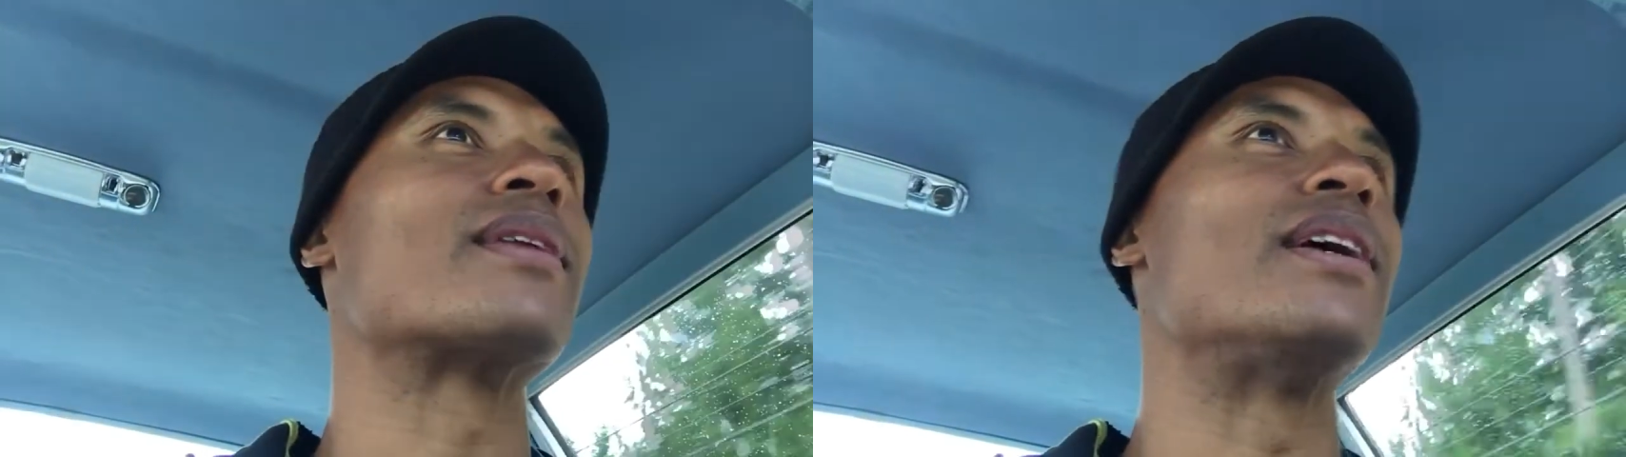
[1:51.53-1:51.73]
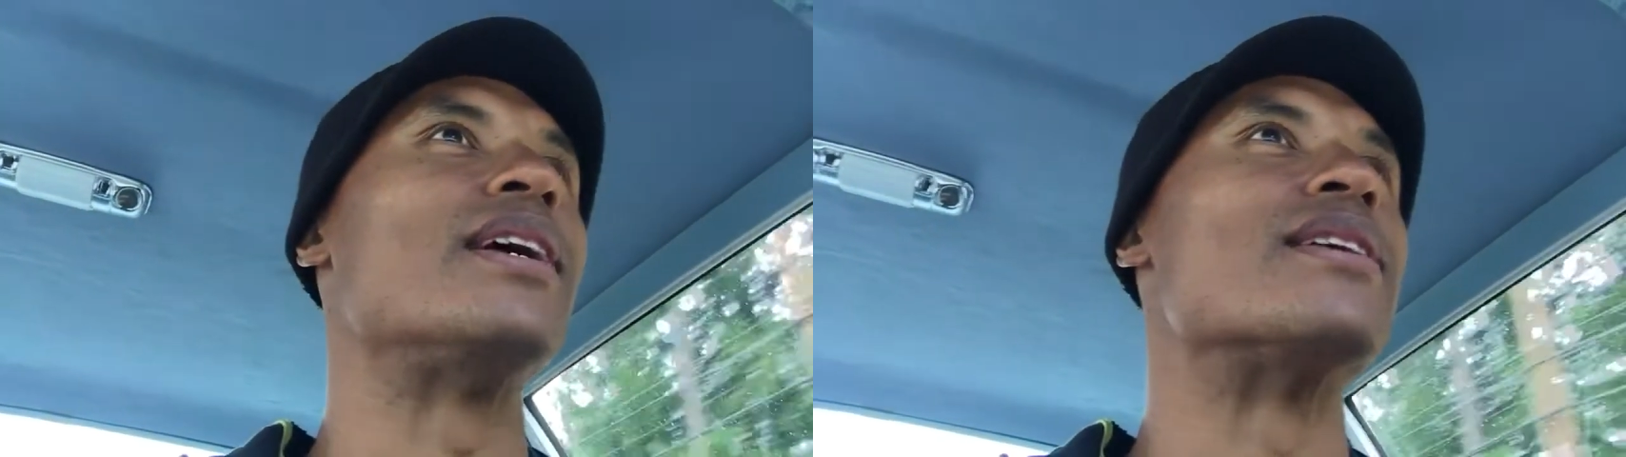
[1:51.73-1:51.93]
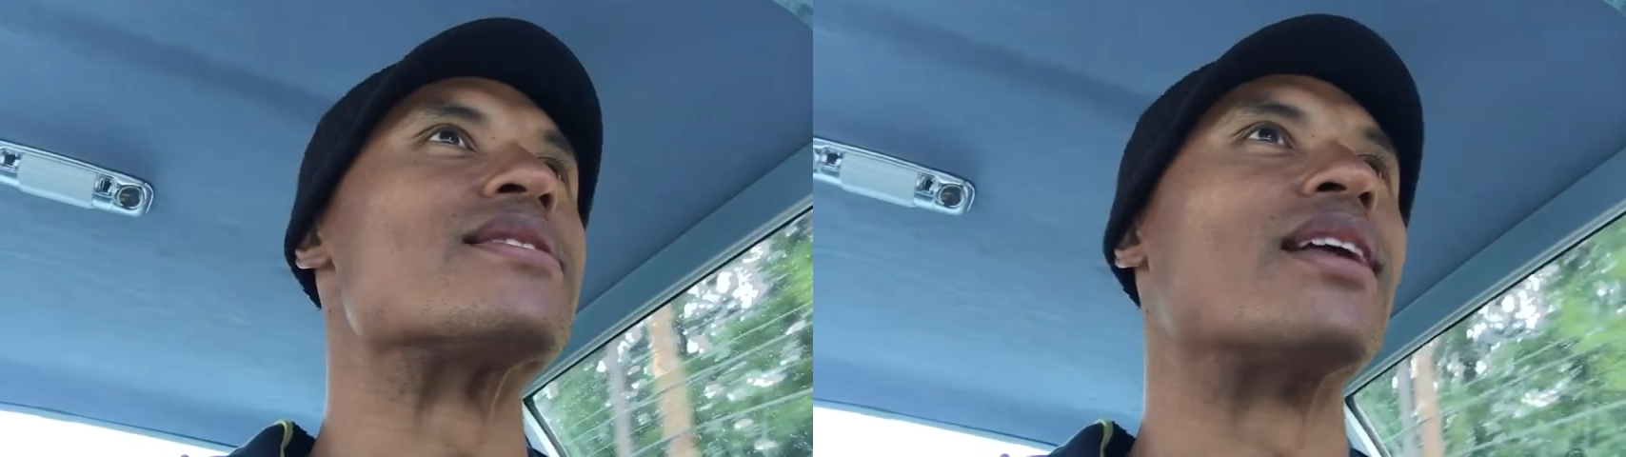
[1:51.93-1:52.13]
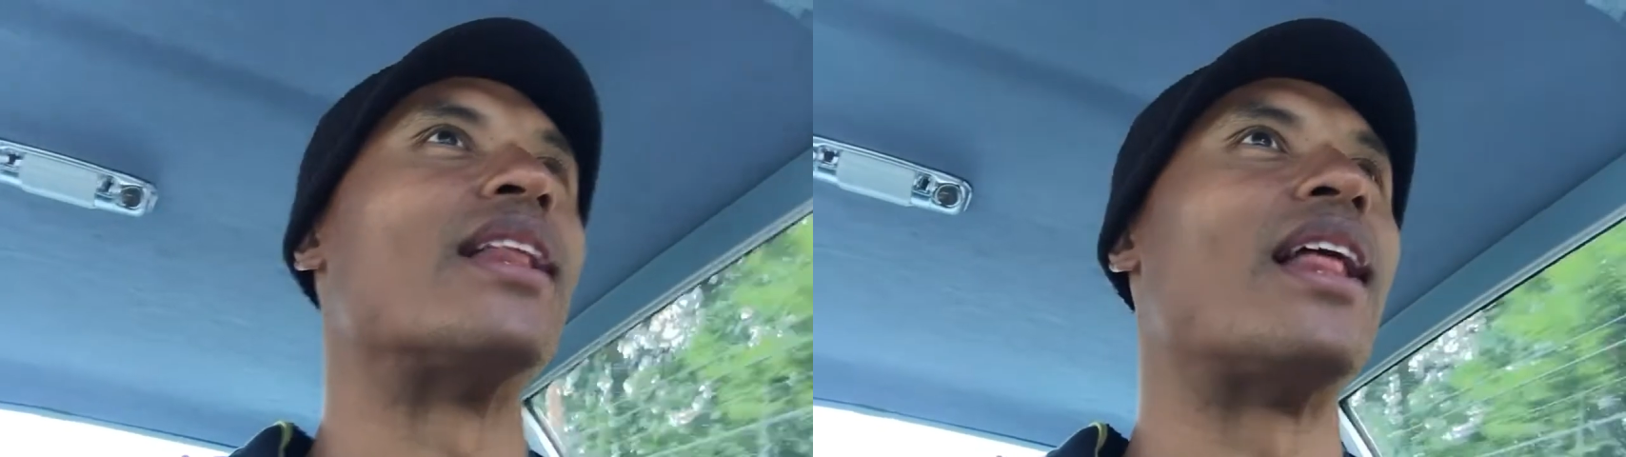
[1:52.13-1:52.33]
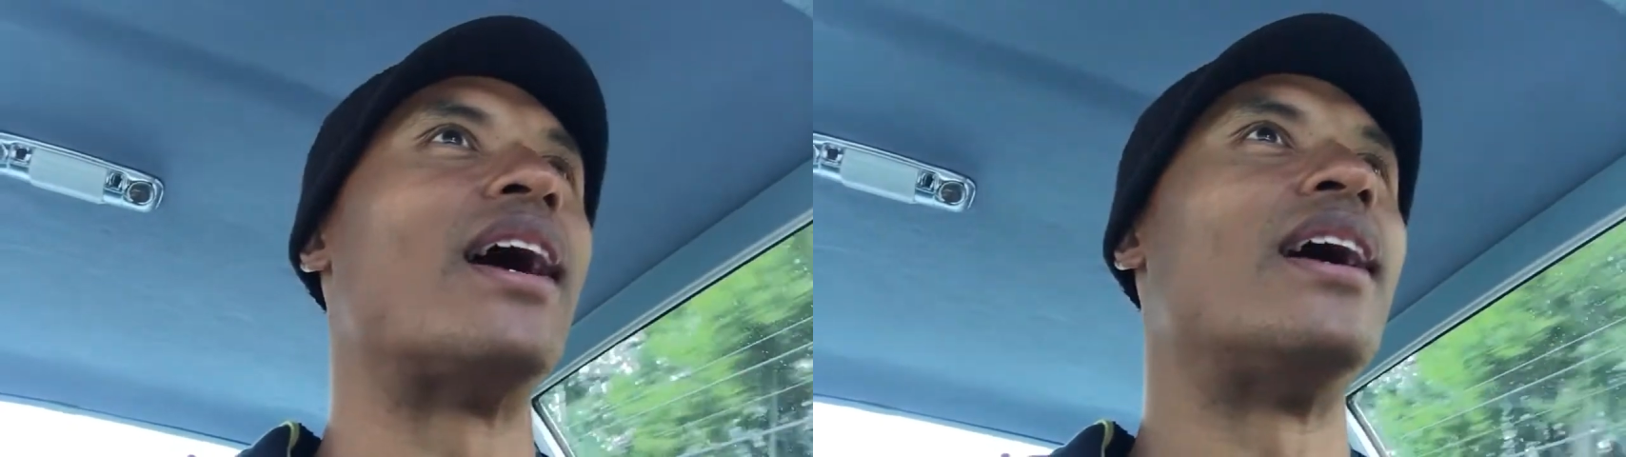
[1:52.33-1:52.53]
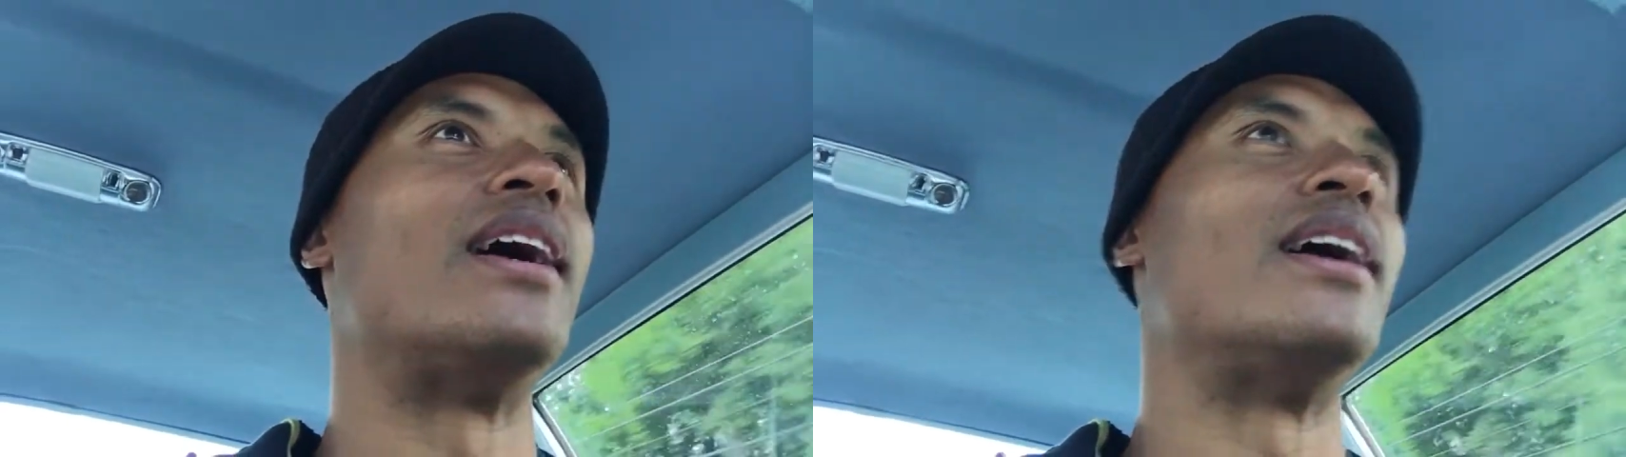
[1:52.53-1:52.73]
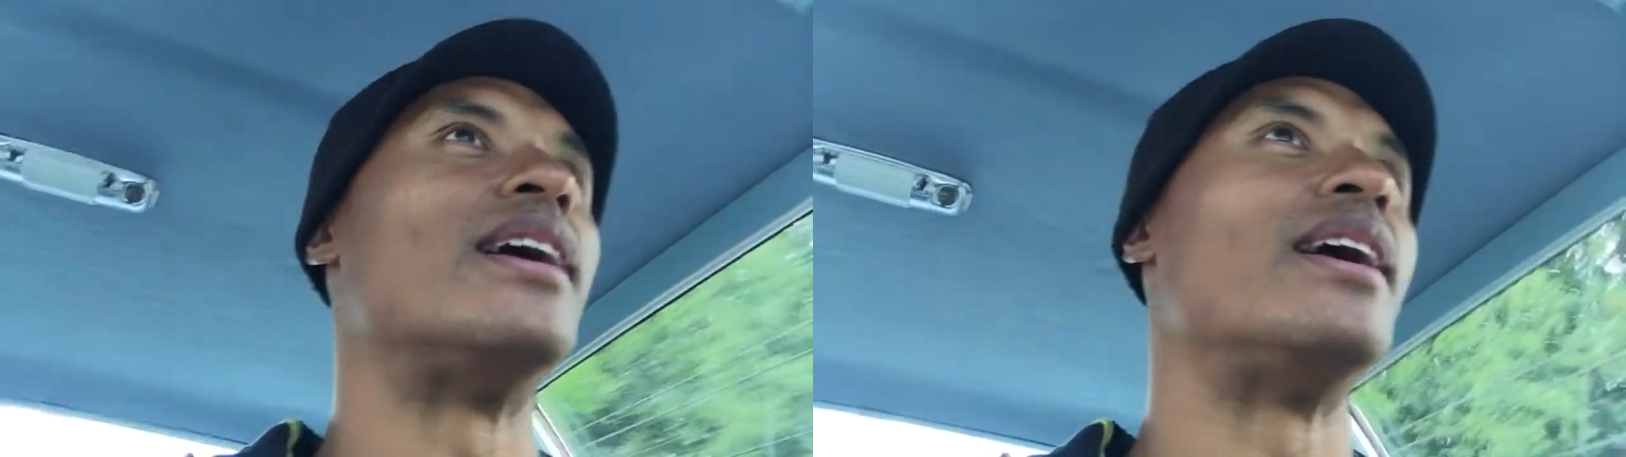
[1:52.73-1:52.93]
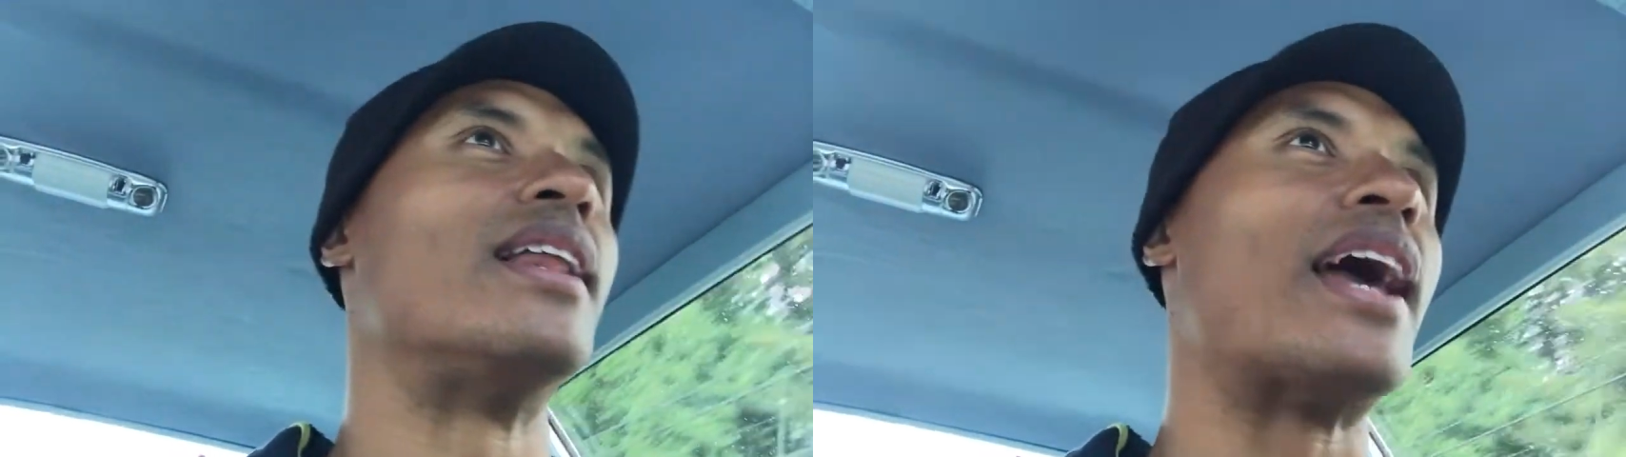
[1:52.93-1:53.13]
he is
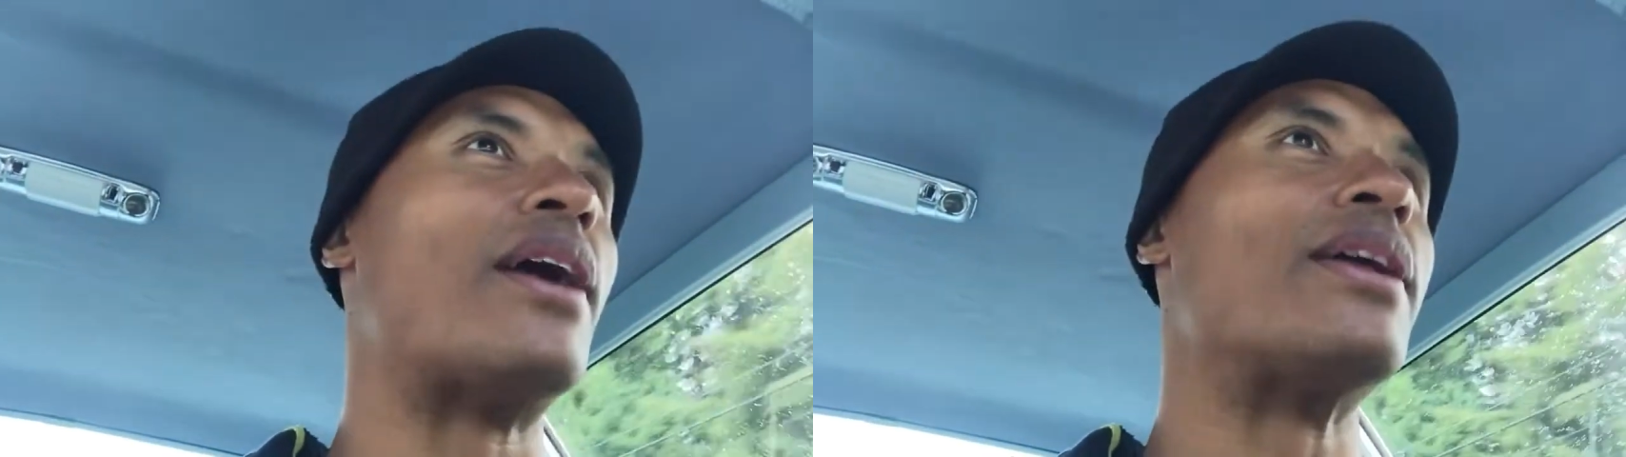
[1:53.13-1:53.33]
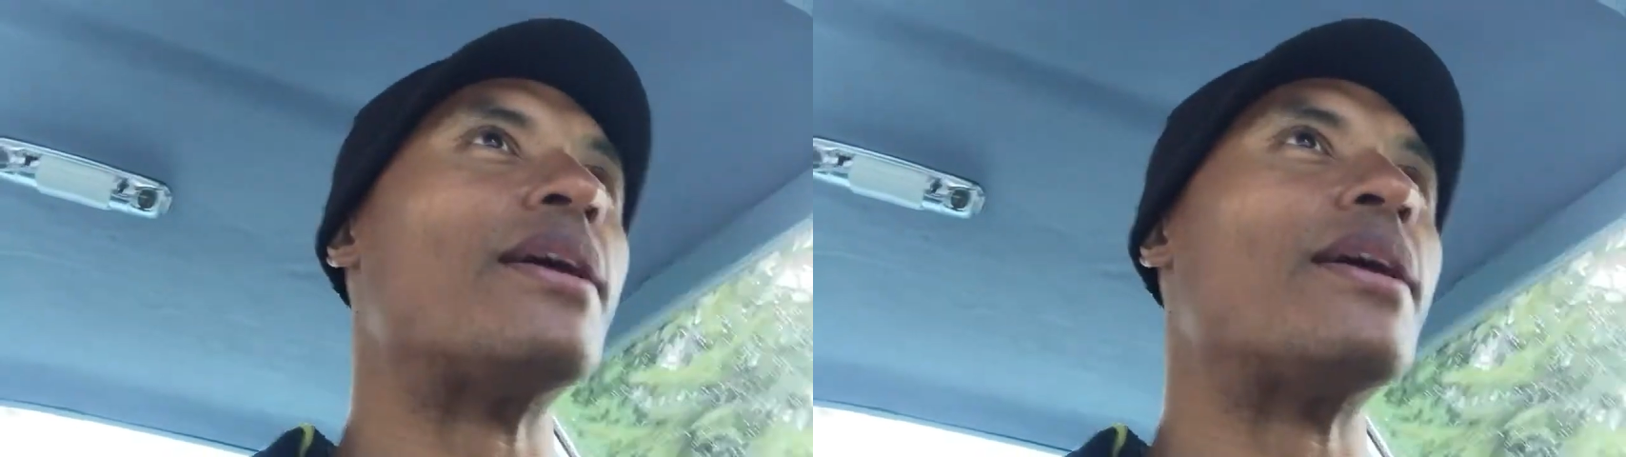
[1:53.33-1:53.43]
allowed